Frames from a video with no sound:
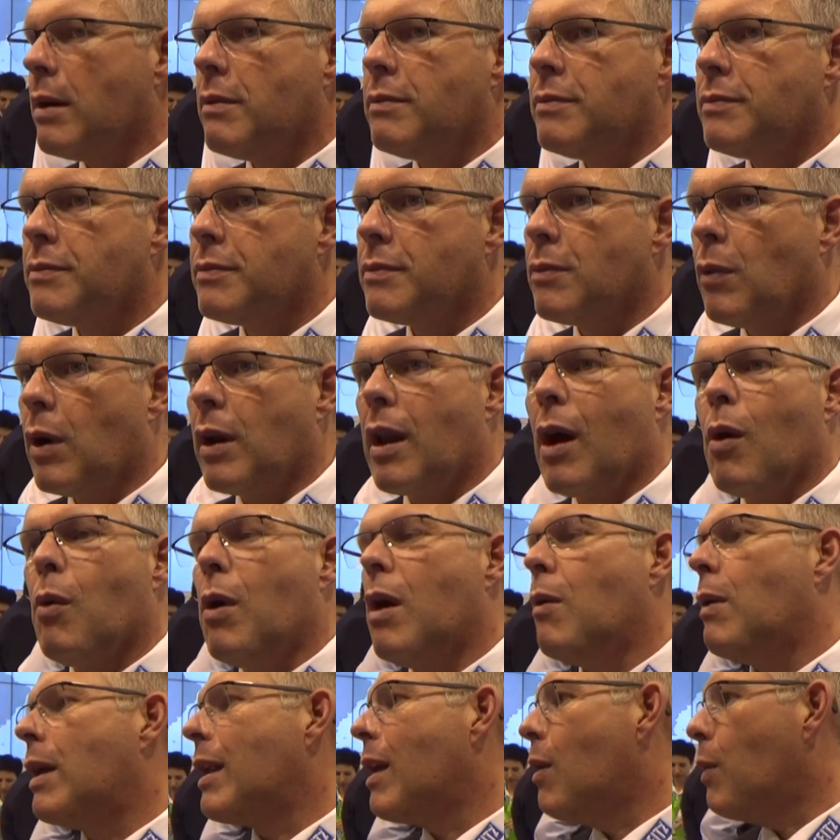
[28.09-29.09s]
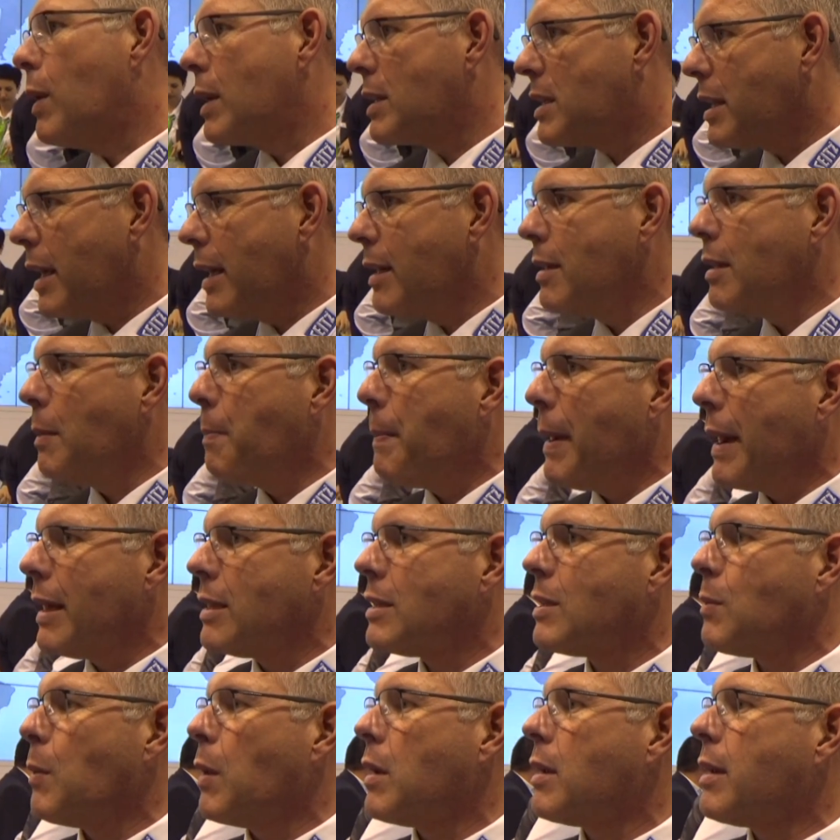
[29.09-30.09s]
1 hour, 1 hour 10,
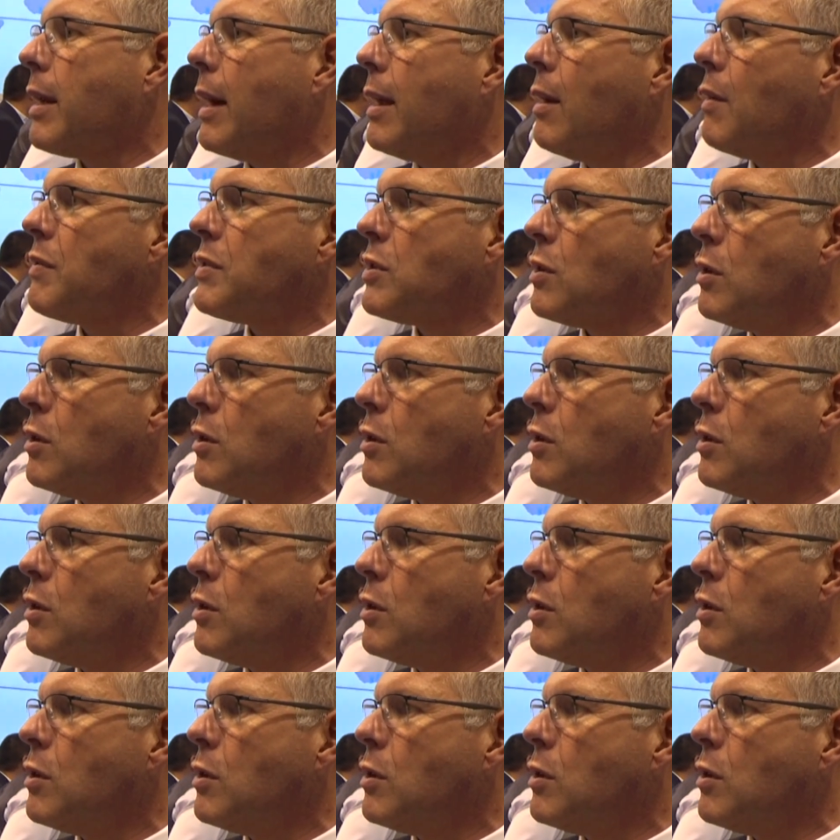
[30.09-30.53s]
depends what kind of